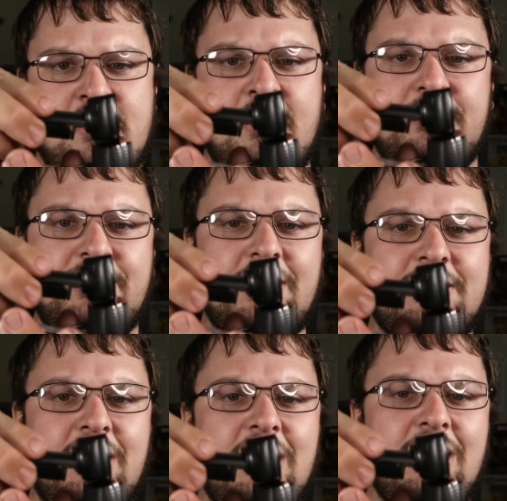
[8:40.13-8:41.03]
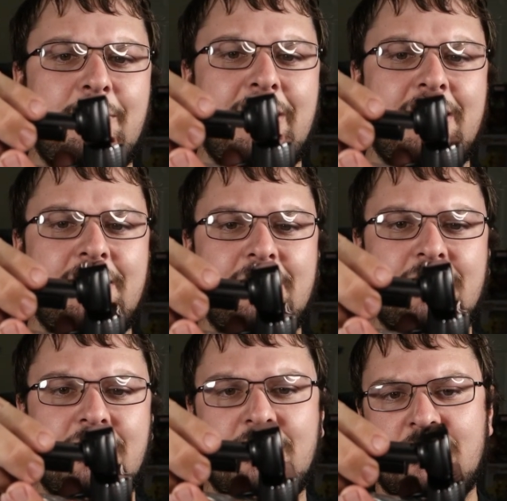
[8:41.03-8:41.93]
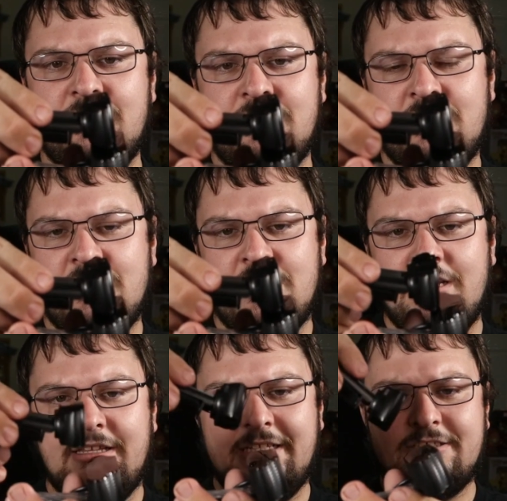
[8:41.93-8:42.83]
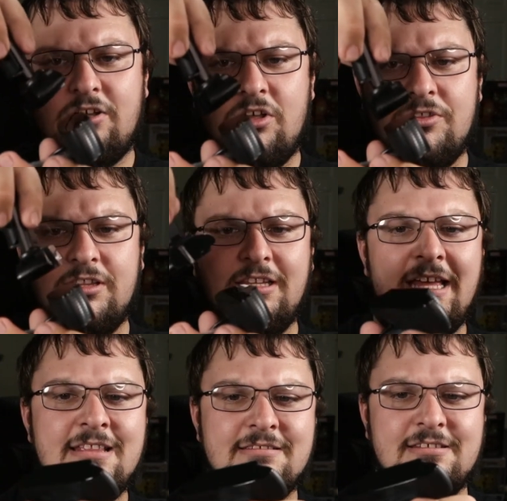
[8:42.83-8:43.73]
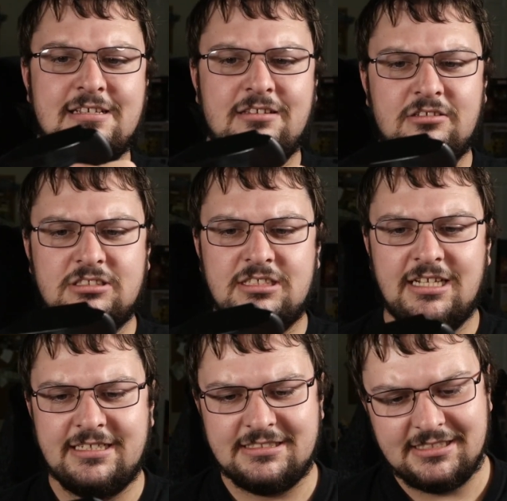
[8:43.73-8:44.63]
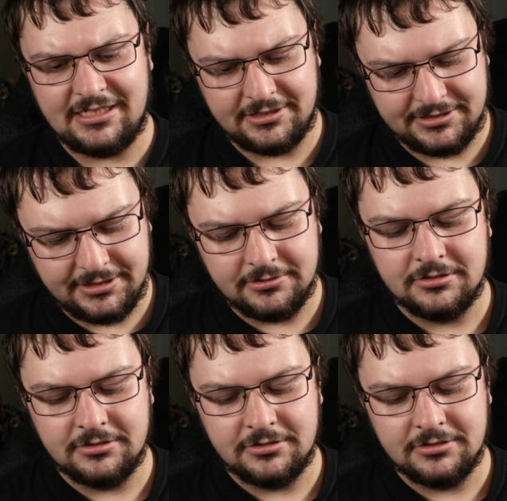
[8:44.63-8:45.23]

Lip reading: Just a little bit. It's all the lens, it looks like. It's thicker too.